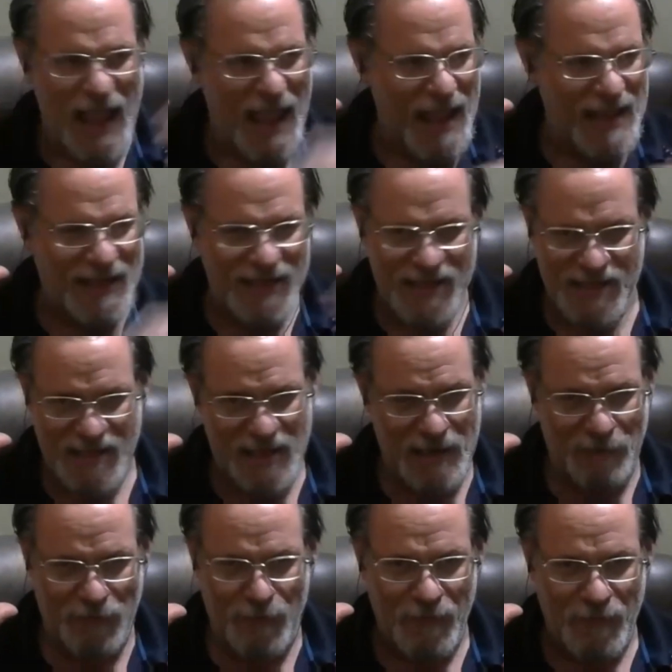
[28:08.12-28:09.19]
A to Z
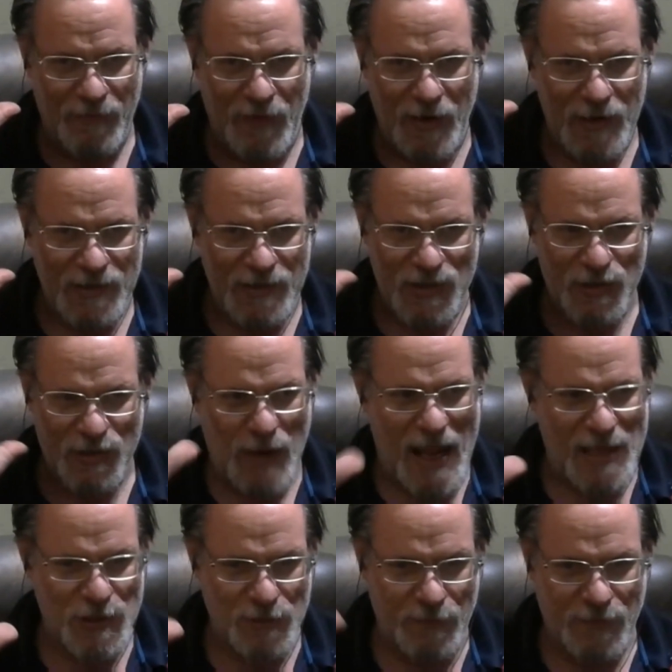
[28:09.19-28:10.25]
from the very
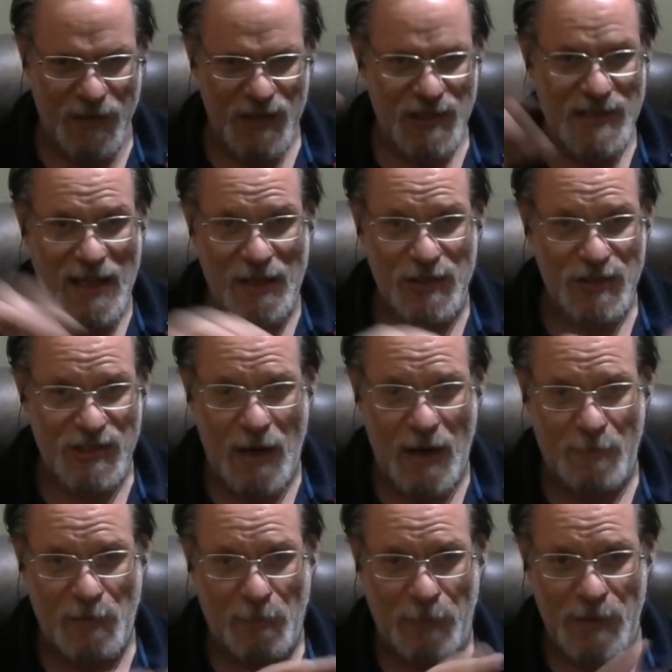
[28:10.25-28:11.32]
scratch of this is how you set
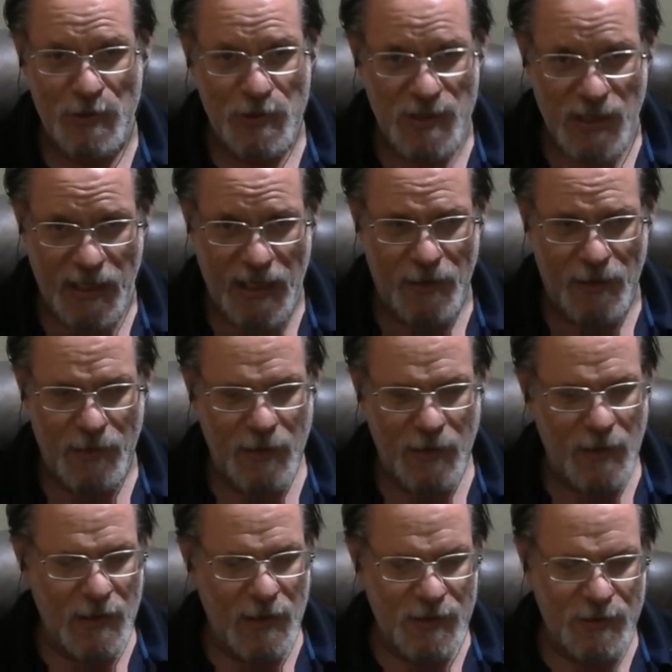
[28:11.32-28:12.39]
up your Pinterest account
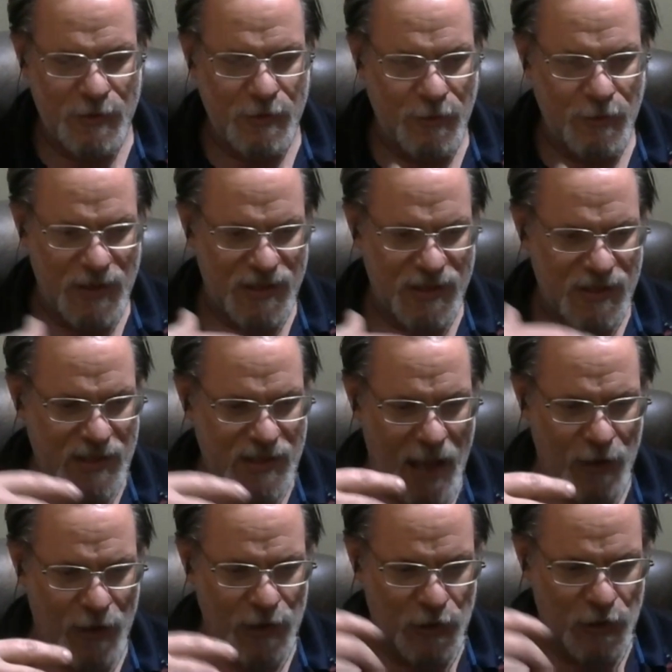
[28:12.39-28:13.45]
to this is
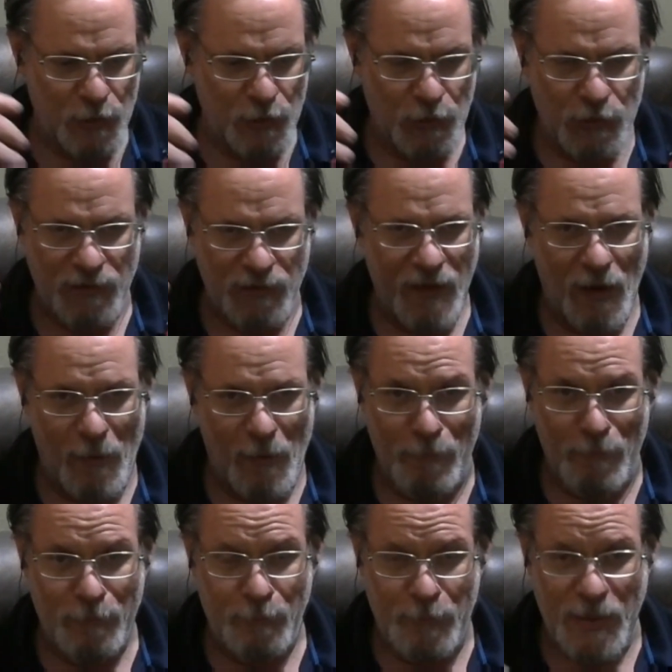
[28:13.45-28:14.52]
how you develop
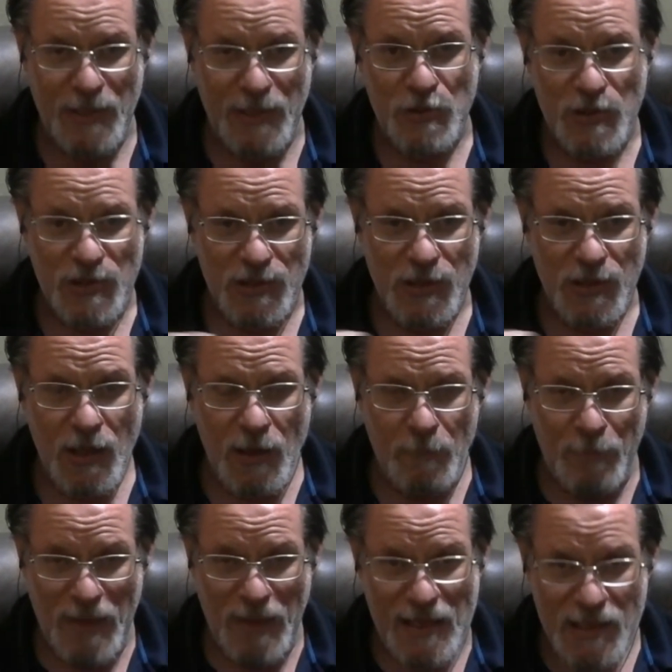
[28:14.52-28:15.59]
Pinterest
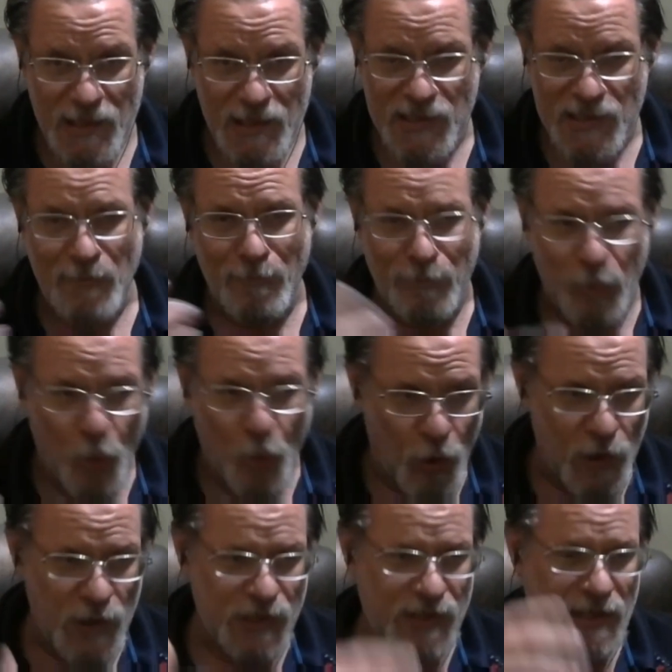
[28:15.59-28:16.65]
pins and
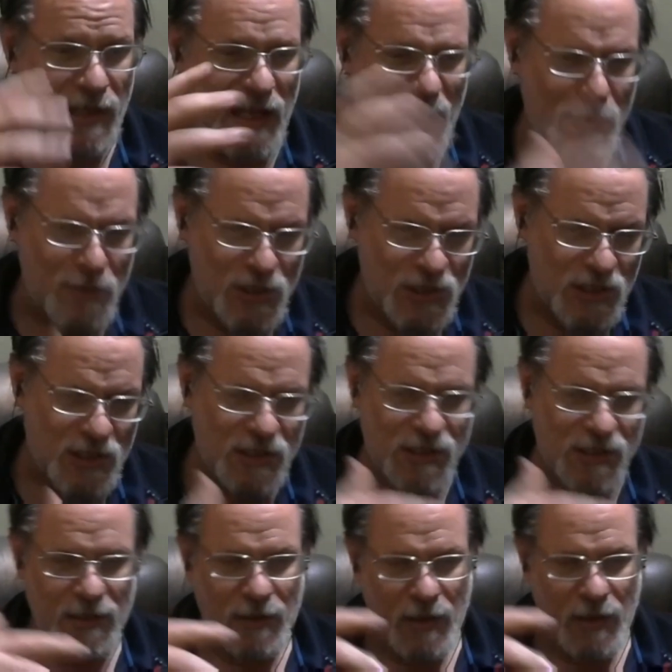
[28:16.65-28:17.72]
boards and images
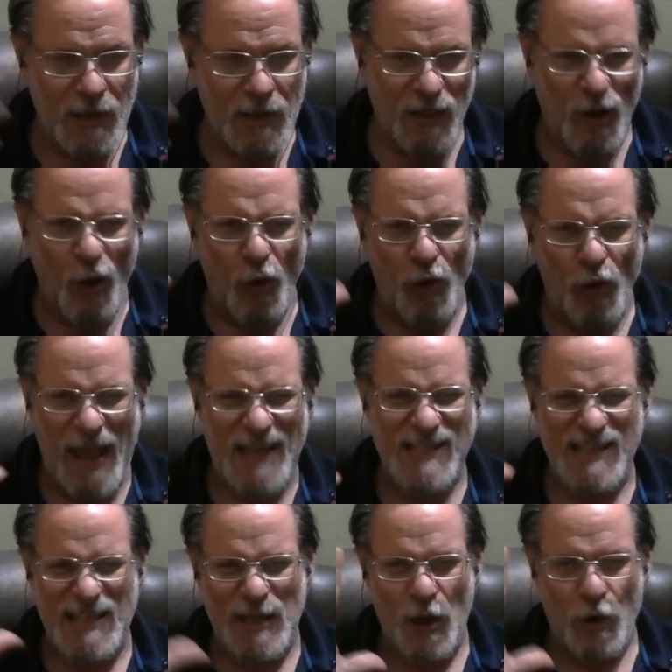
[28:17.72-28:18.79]
and the whole
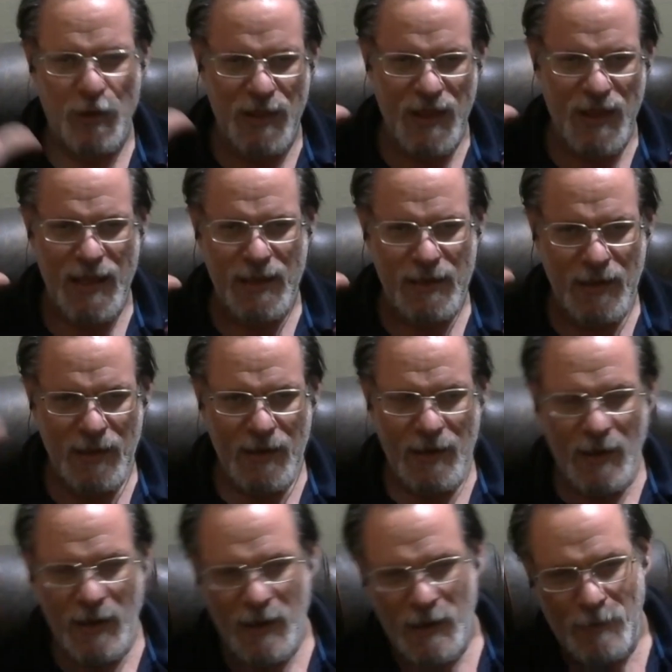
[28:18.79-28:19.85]
SEO thing.
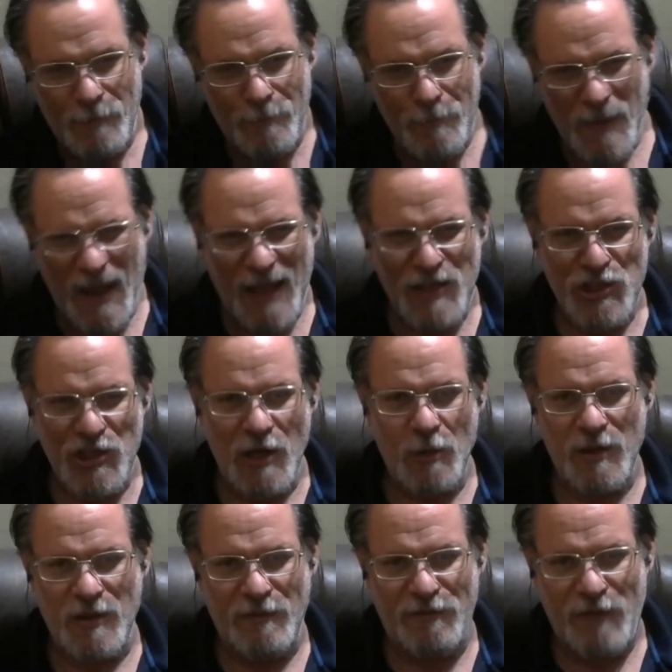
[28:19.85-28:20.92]
Um, I share
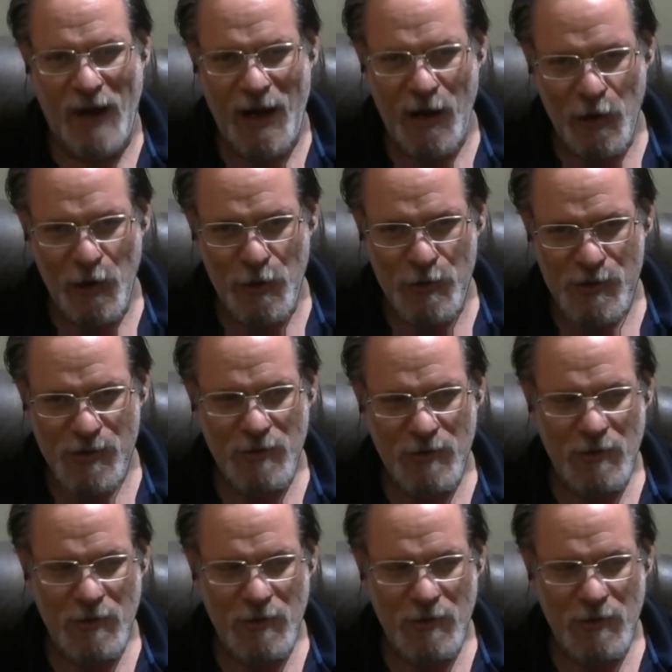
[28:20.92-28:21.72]
with a fire hose.